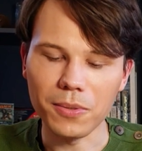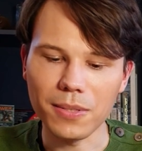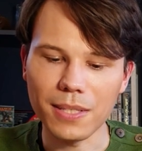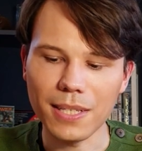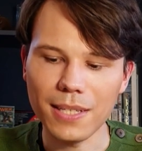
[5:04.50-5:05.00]

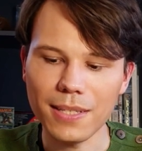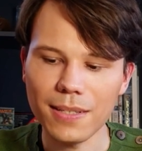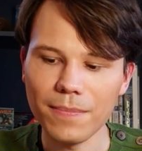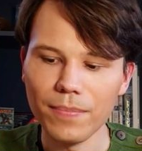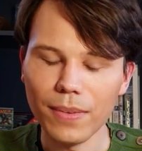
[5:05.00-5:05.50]
these.
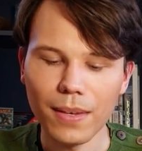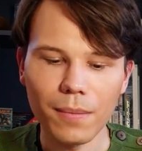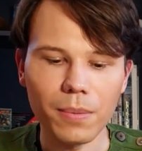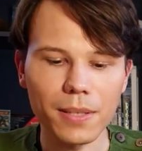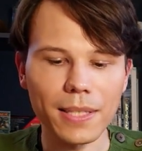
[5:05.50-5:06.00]

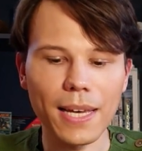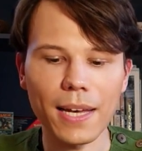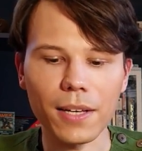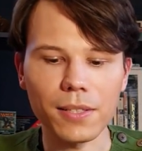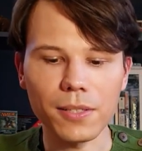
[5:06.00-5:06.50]
But
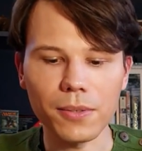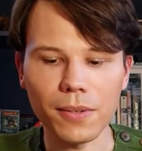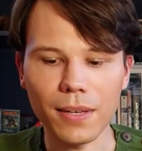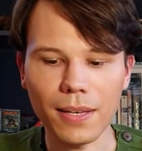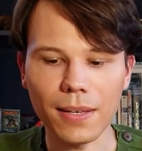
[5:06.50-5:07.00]
yeah, so
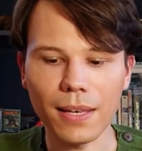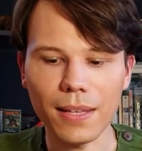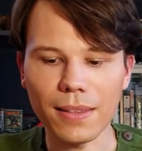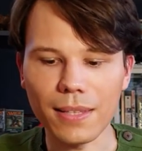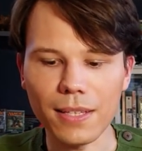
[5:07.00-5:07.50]
you can
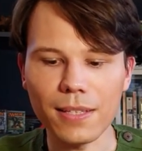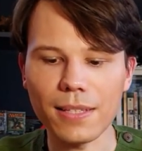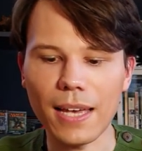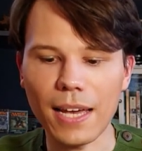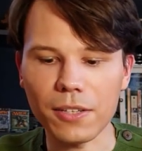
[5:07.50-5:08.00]
get
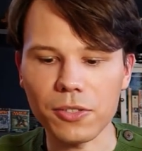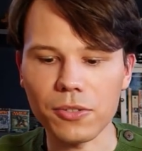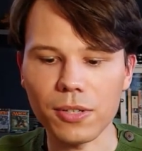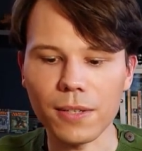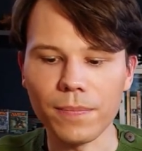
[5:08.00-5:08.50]
these
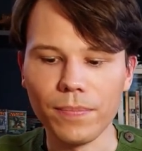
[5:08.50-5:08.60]
extra